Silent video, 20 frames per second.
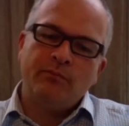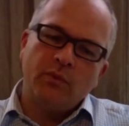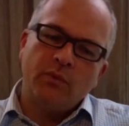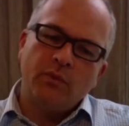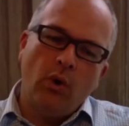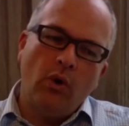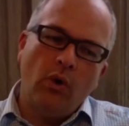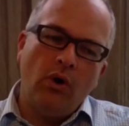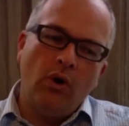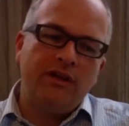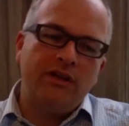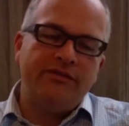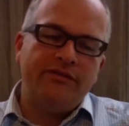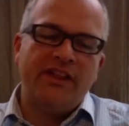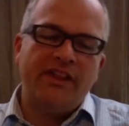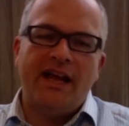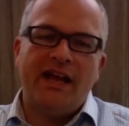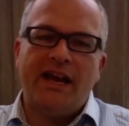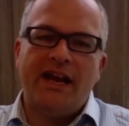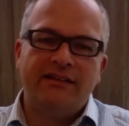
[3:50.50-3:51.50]
All of
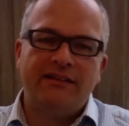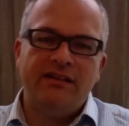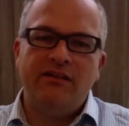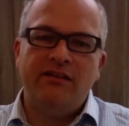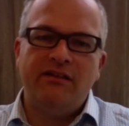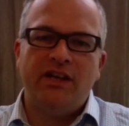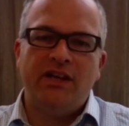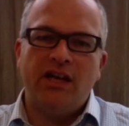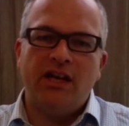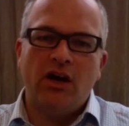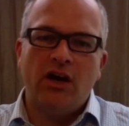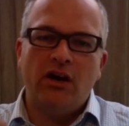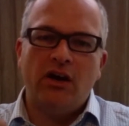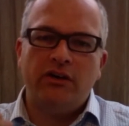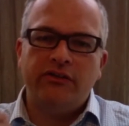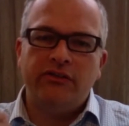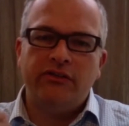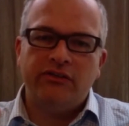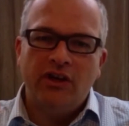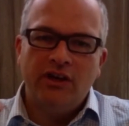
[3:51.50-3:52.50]
that activity
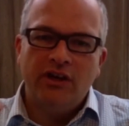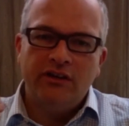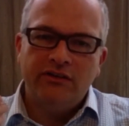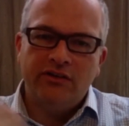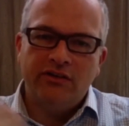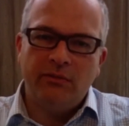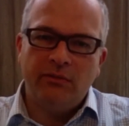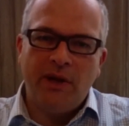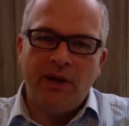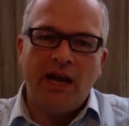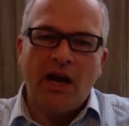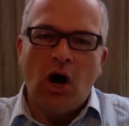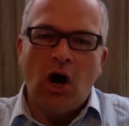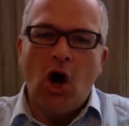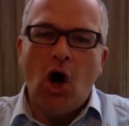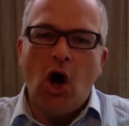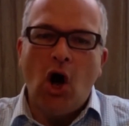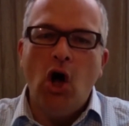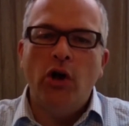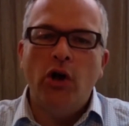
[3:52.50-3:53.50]
goes to being
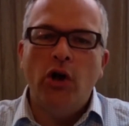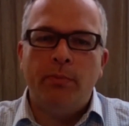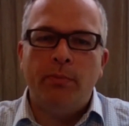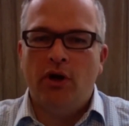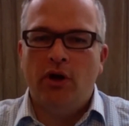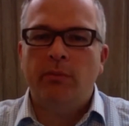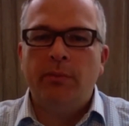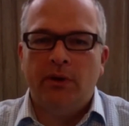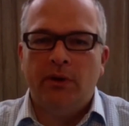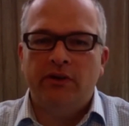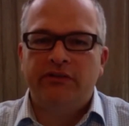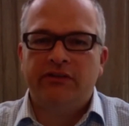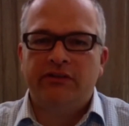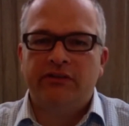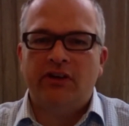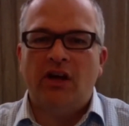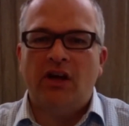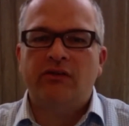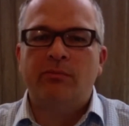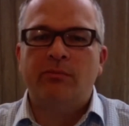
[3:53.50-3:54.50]
on purpose
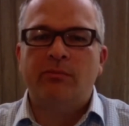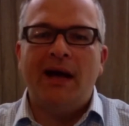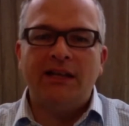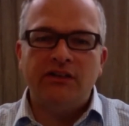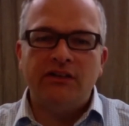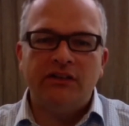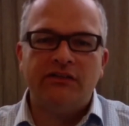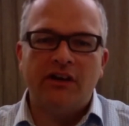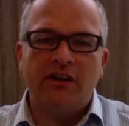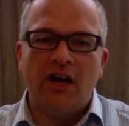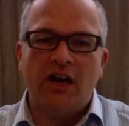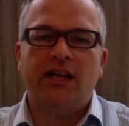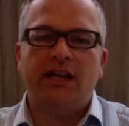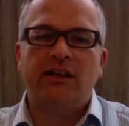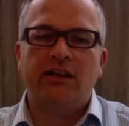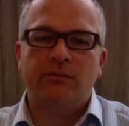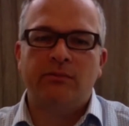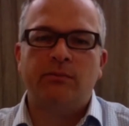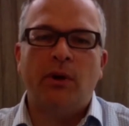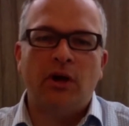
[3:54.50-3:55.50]
as much as I
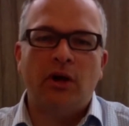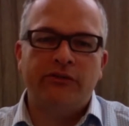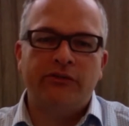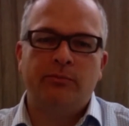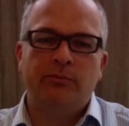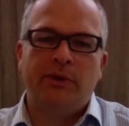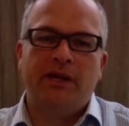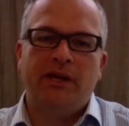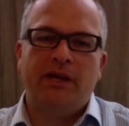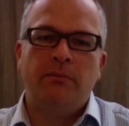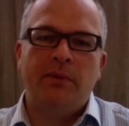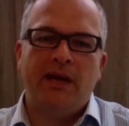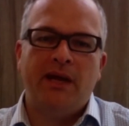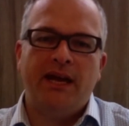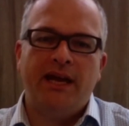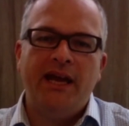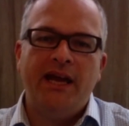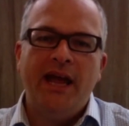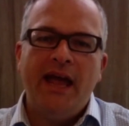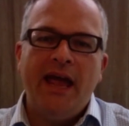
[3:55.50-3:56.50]
can possibly
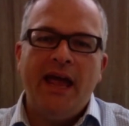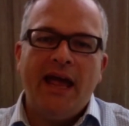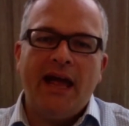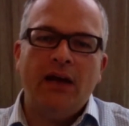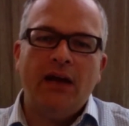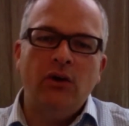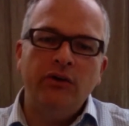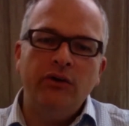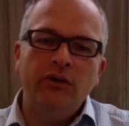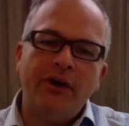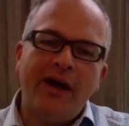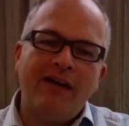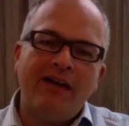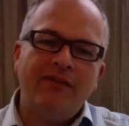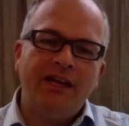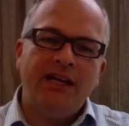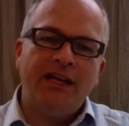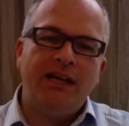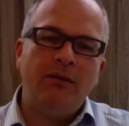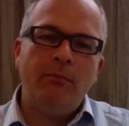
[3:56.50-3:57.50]
be, and also
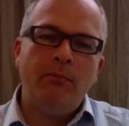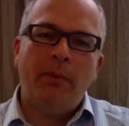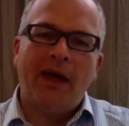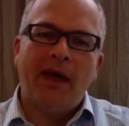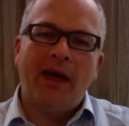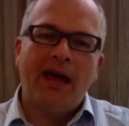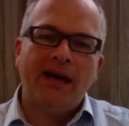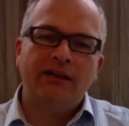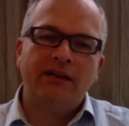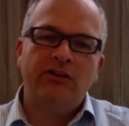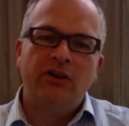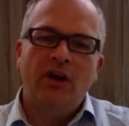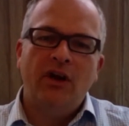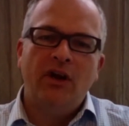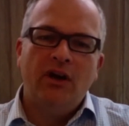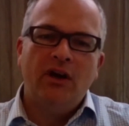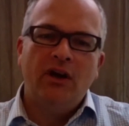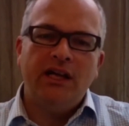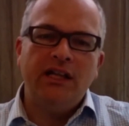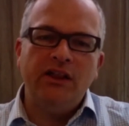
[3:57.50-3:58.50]
having an impact
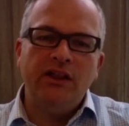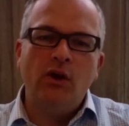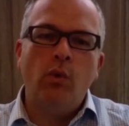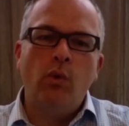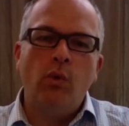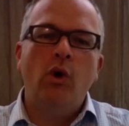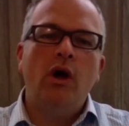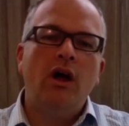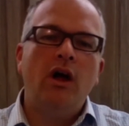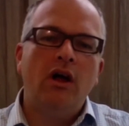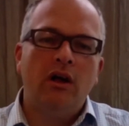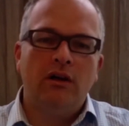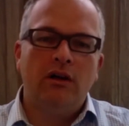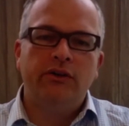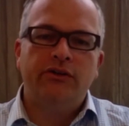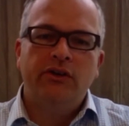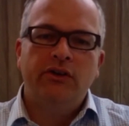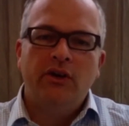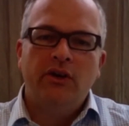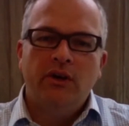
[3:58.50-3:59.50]
in the
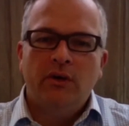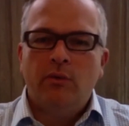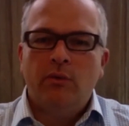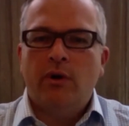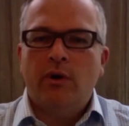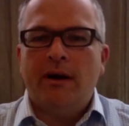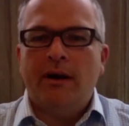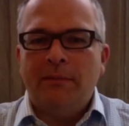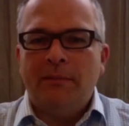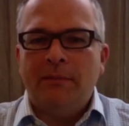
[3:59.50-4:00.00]
world where I'm